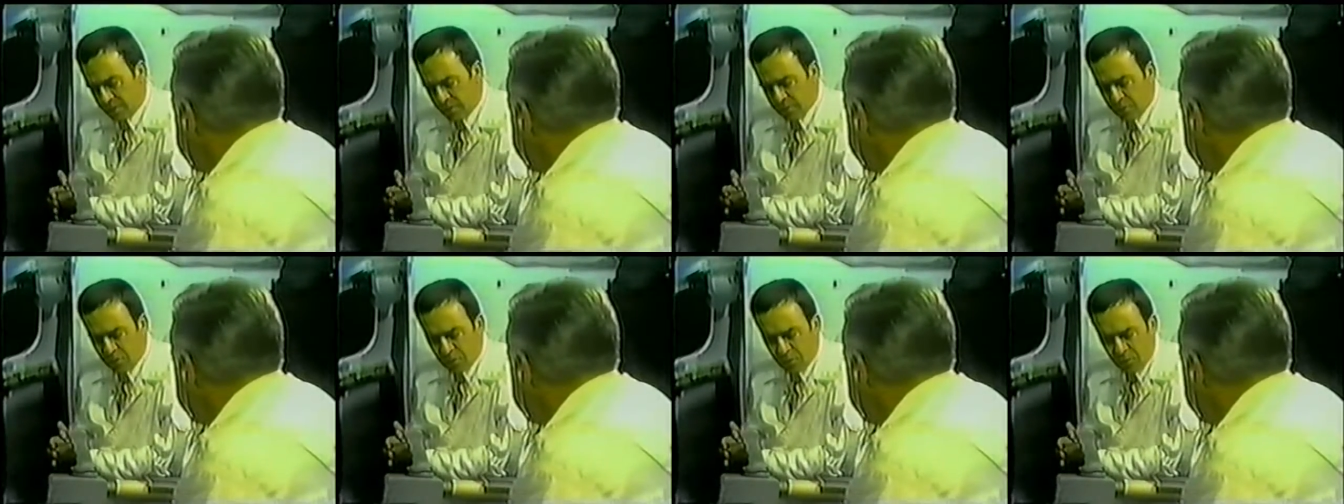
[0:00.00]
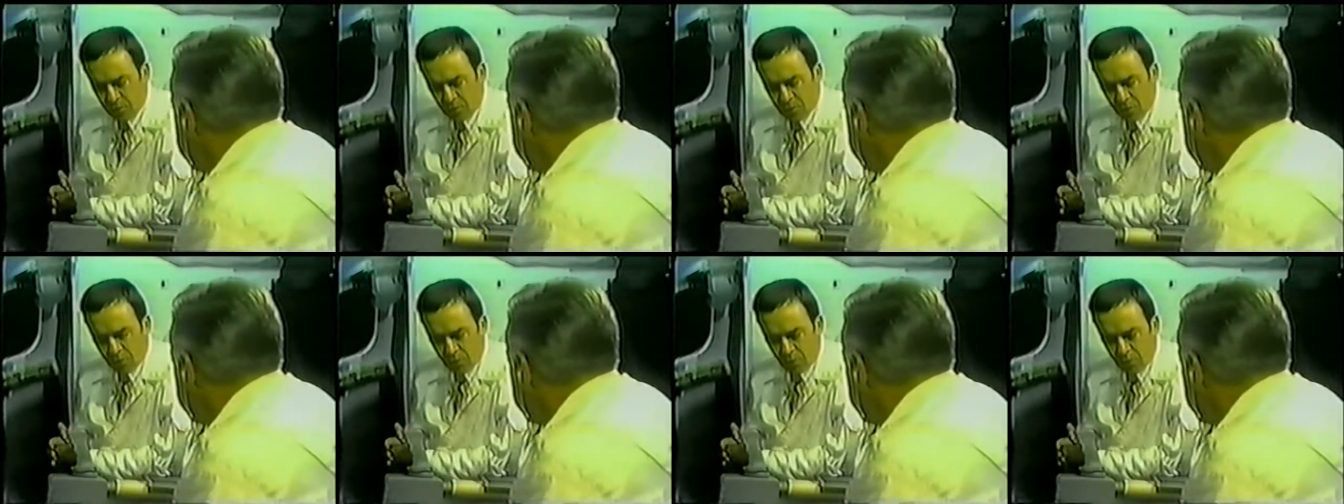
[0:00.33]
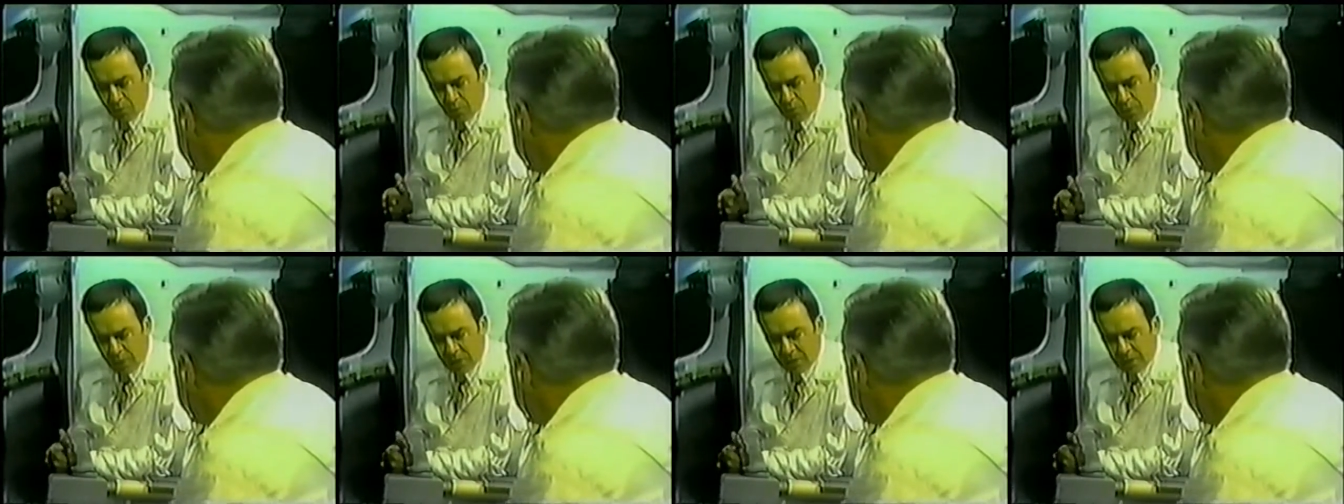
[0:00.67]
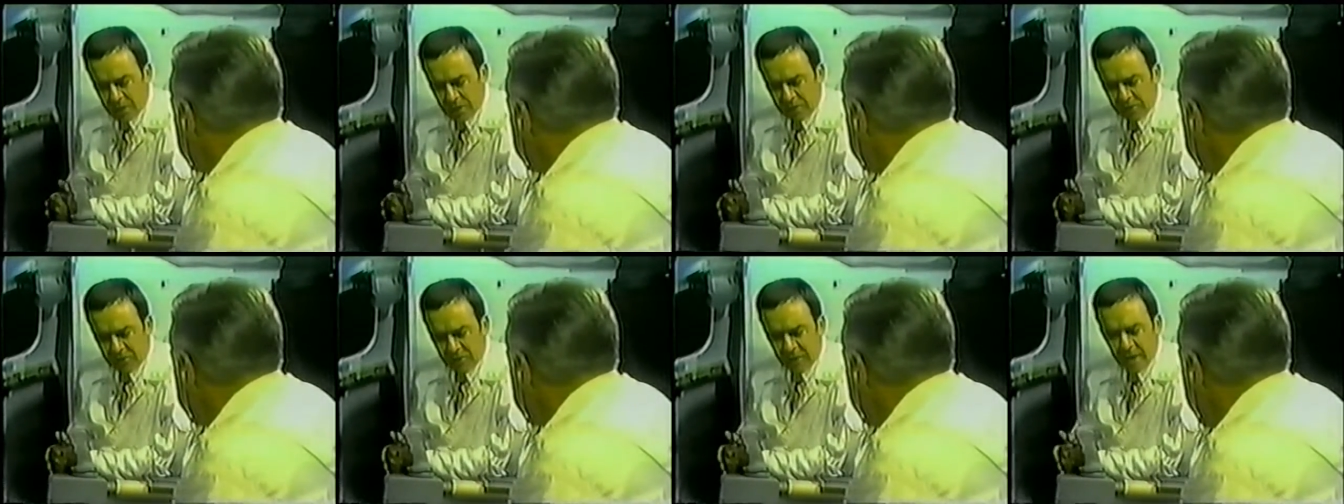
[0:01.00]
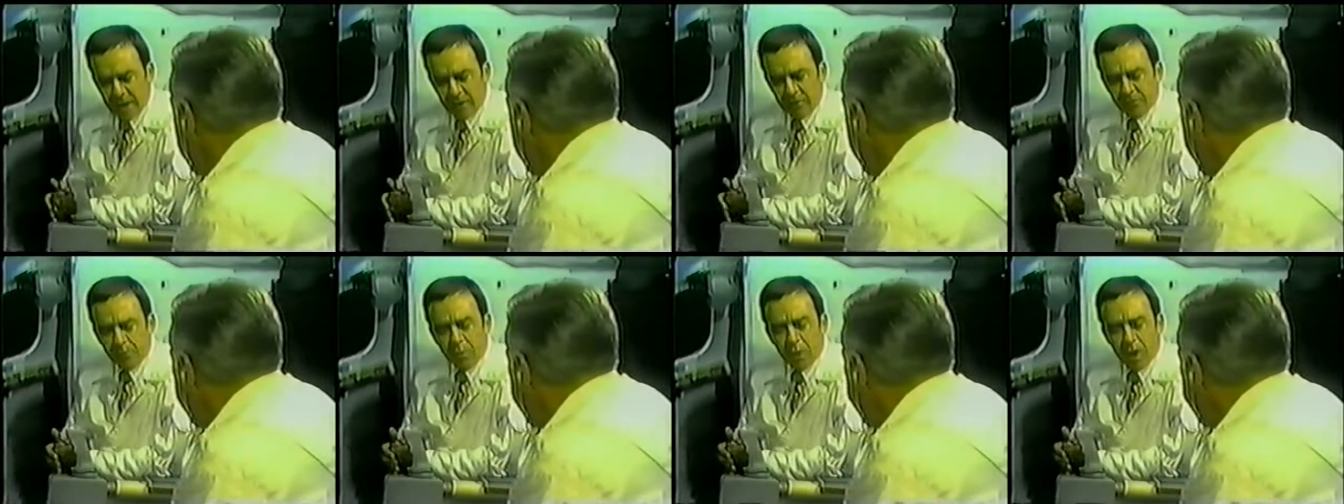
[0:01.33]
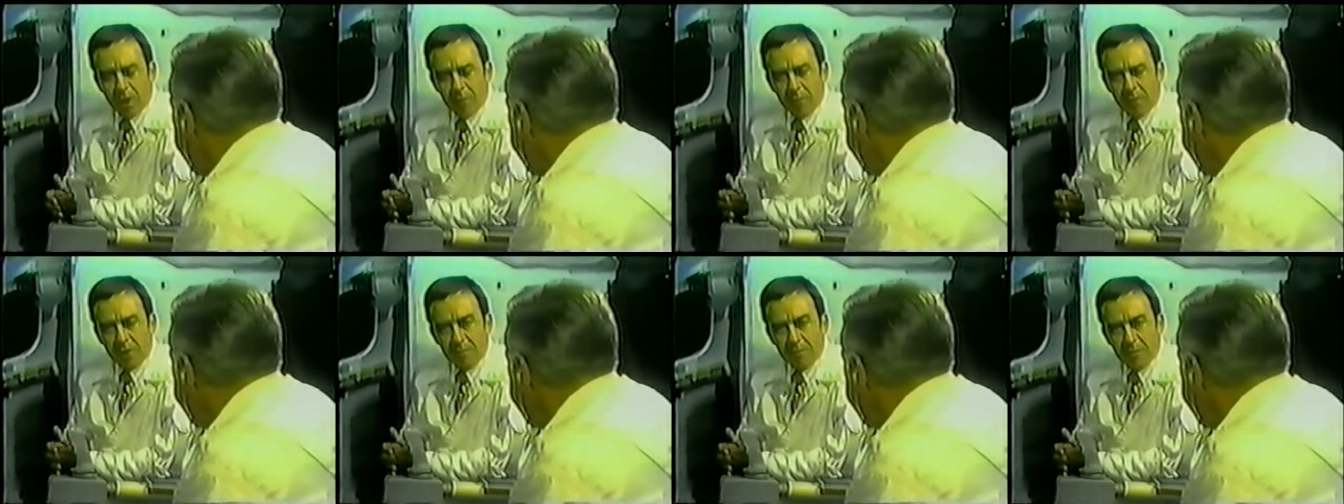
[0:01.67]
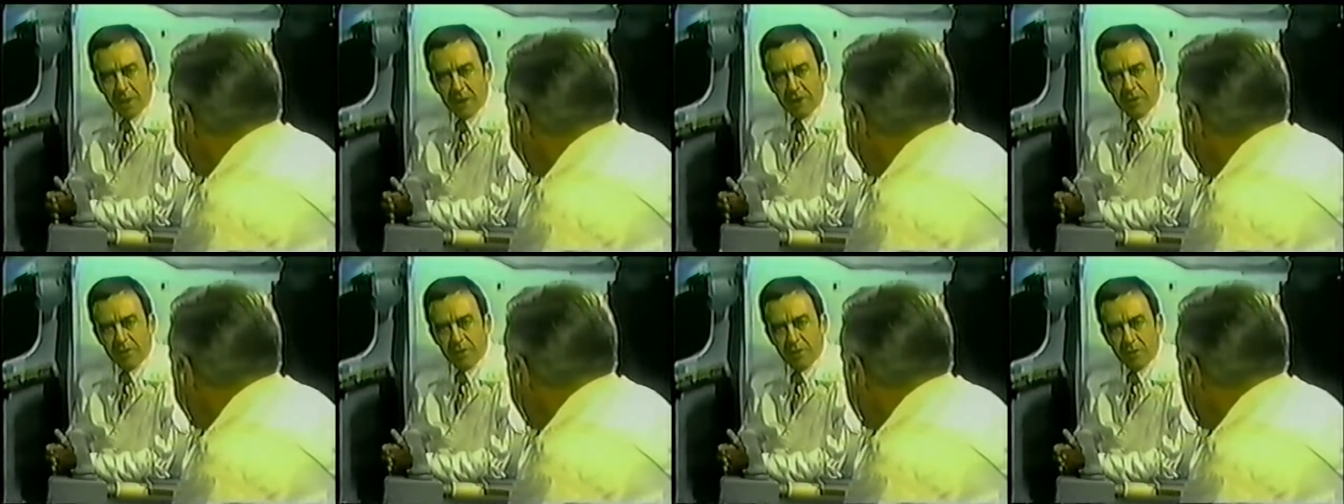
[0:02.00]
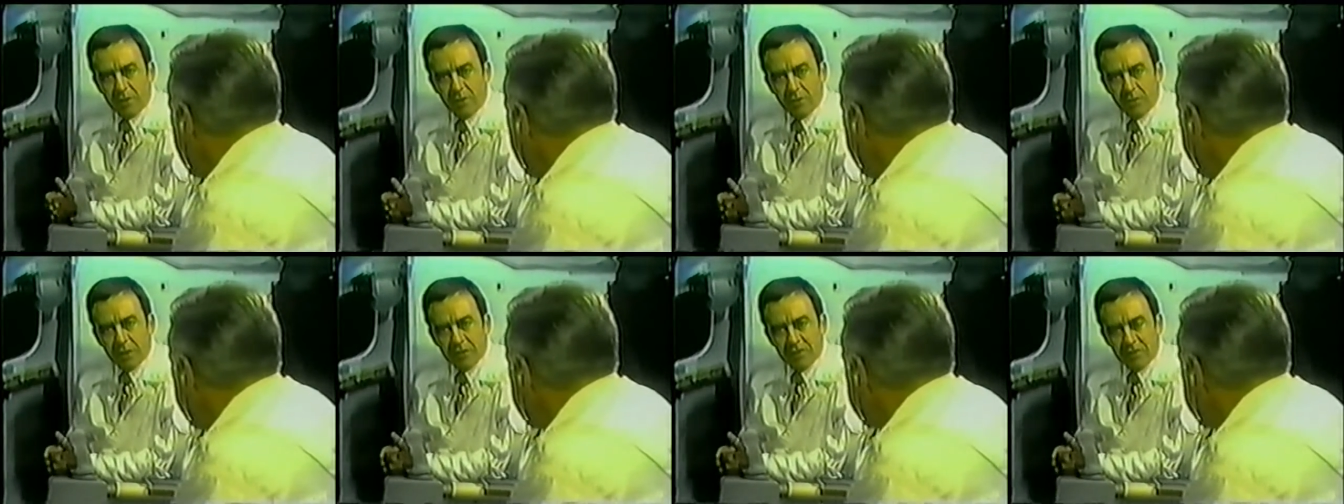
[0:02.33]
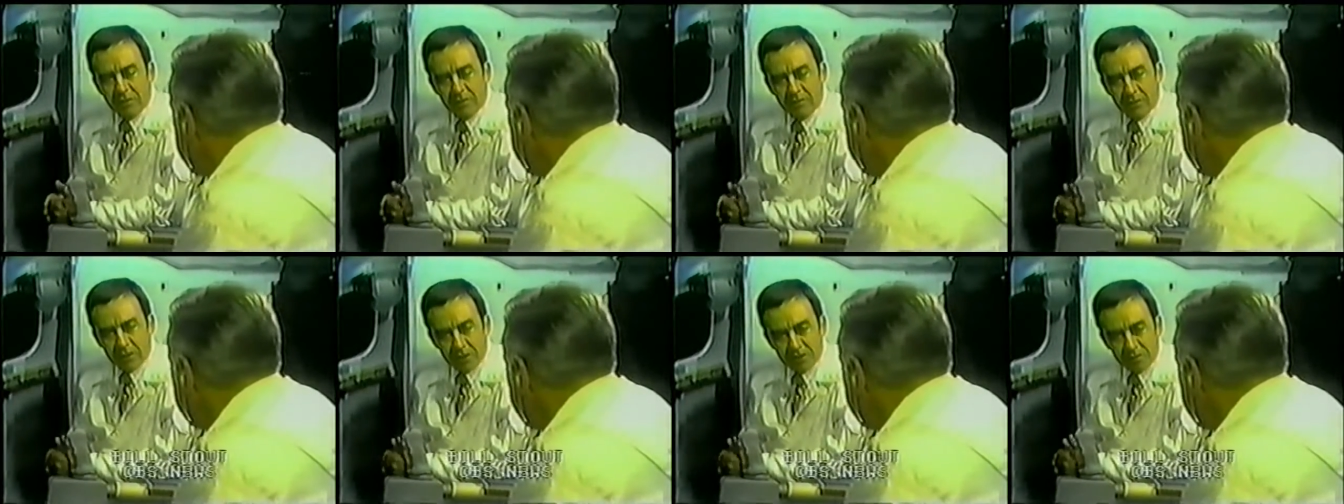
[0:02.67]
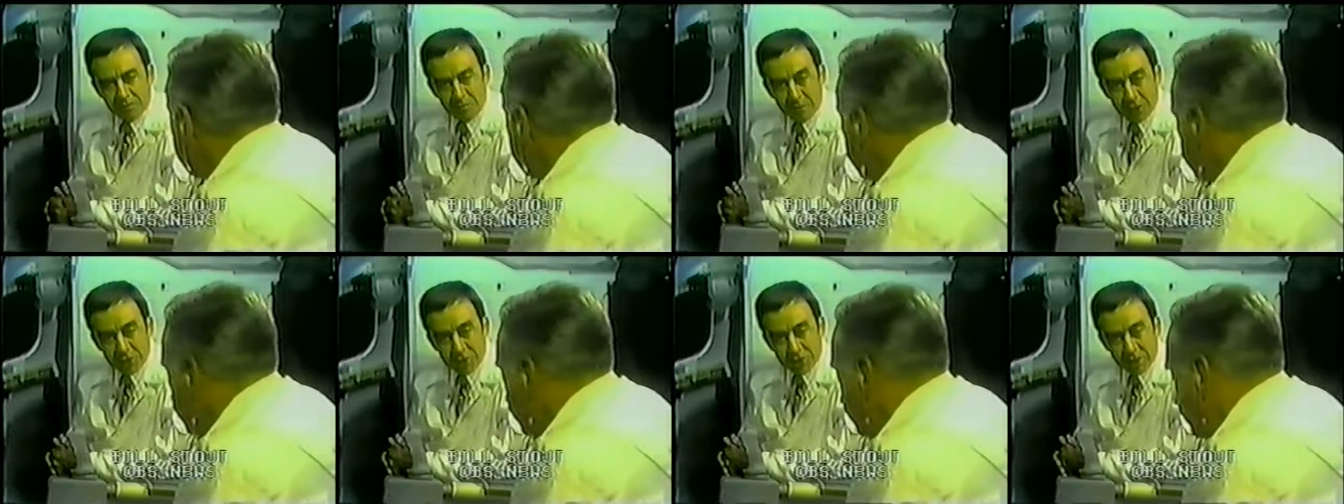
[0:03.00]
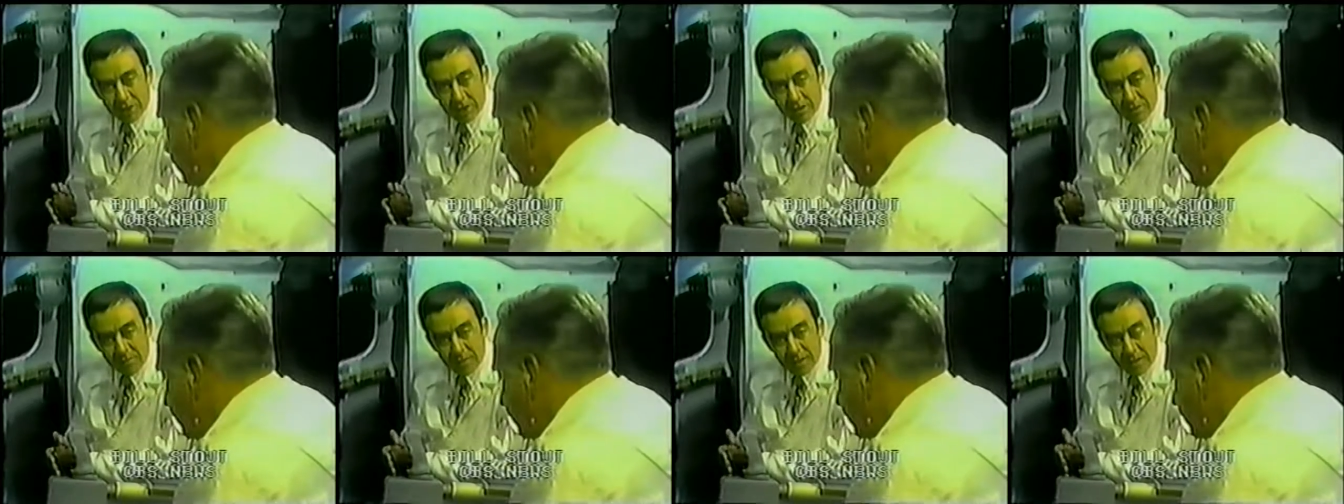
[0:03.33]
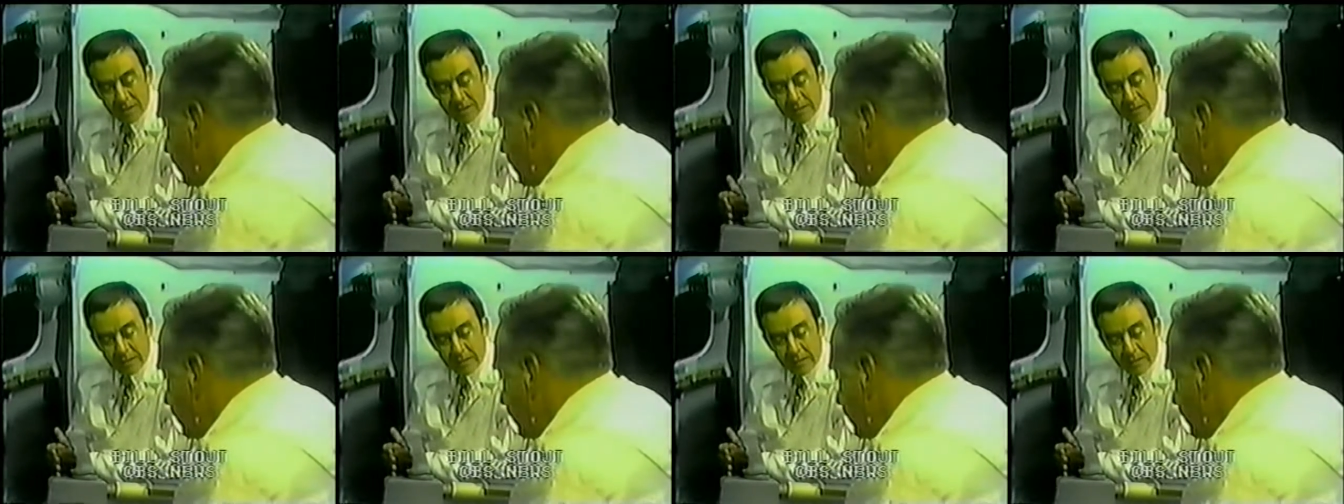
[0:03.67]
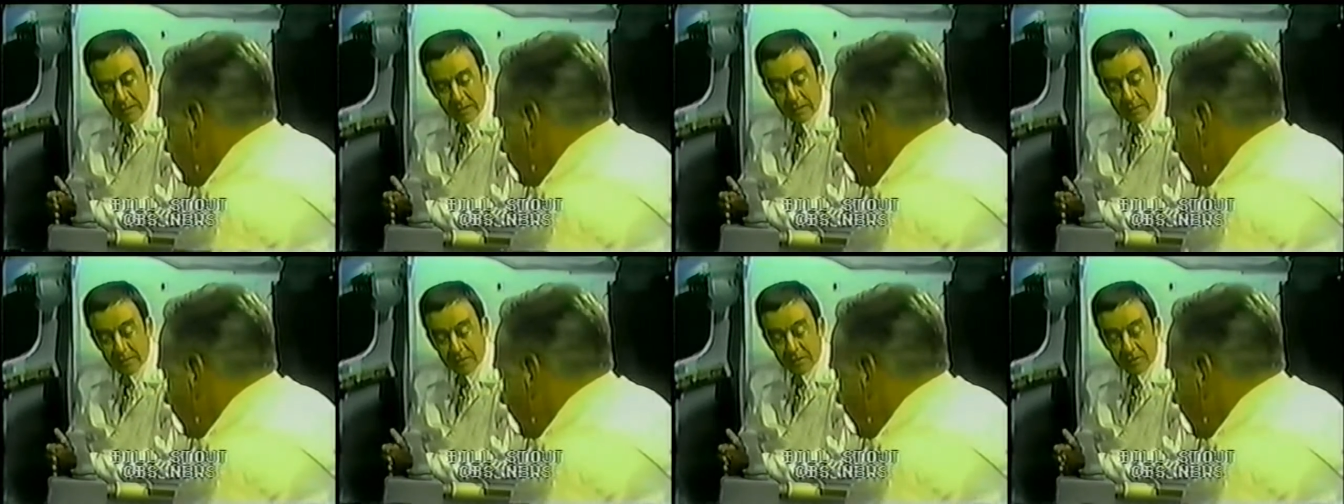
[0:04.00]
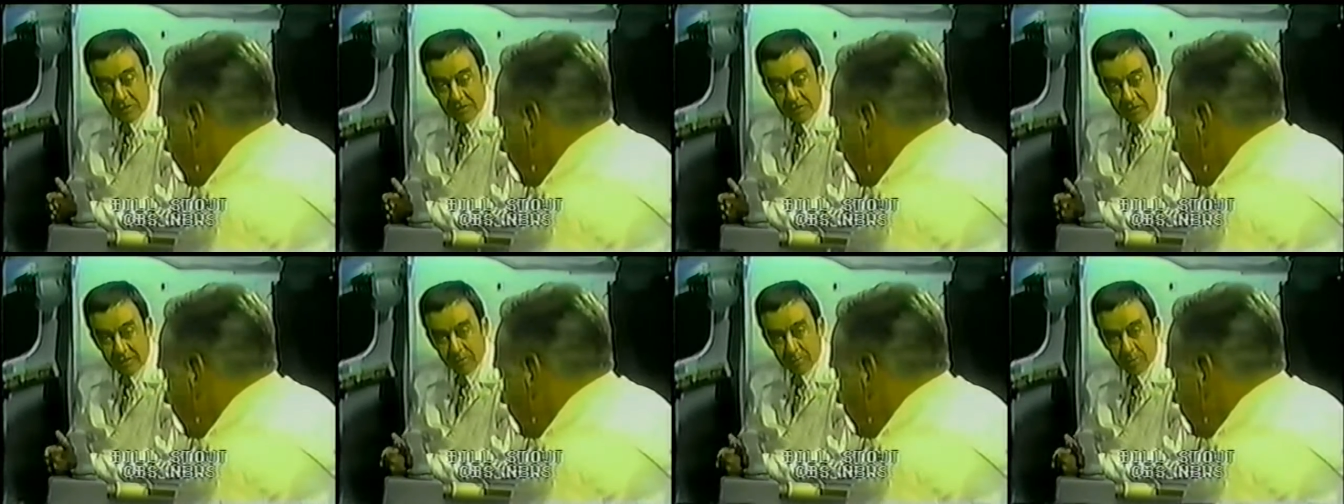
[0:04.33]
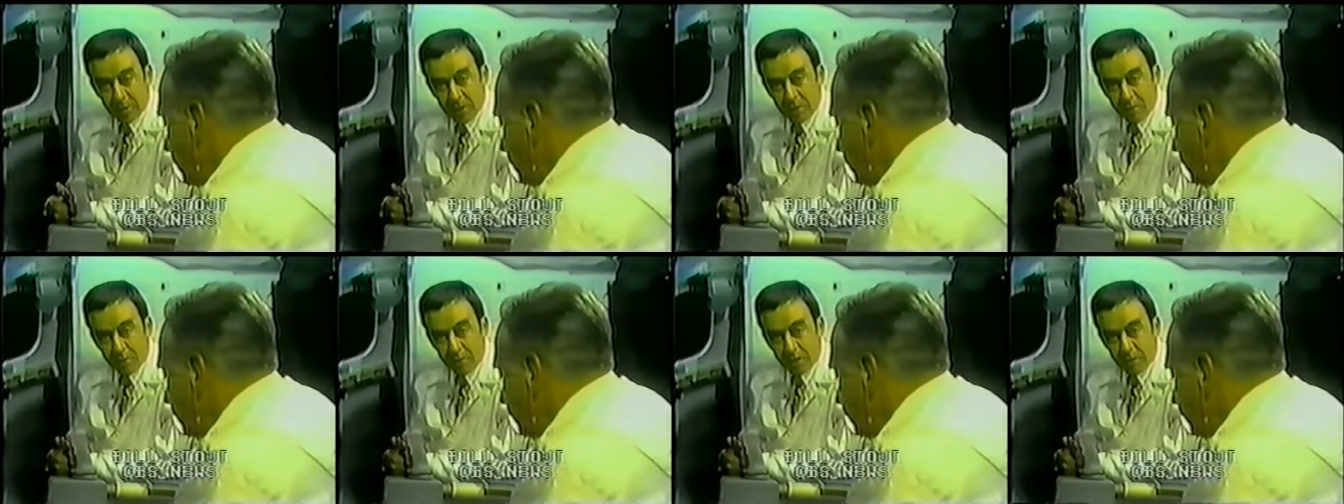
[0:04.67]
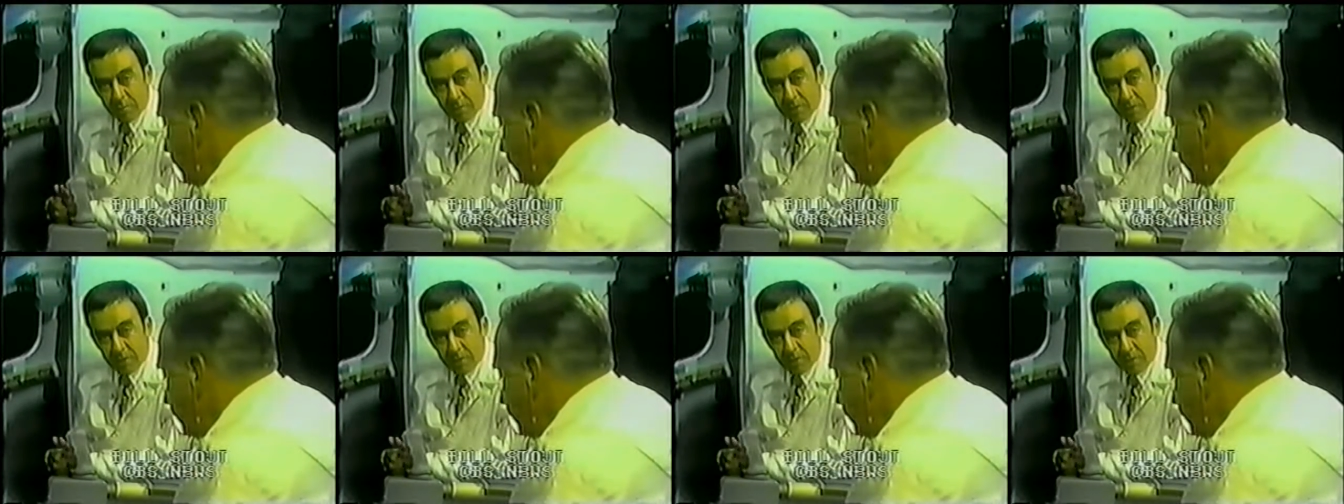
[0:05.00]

are what this kind of problem might do to the rest of this mission and, conceivably, what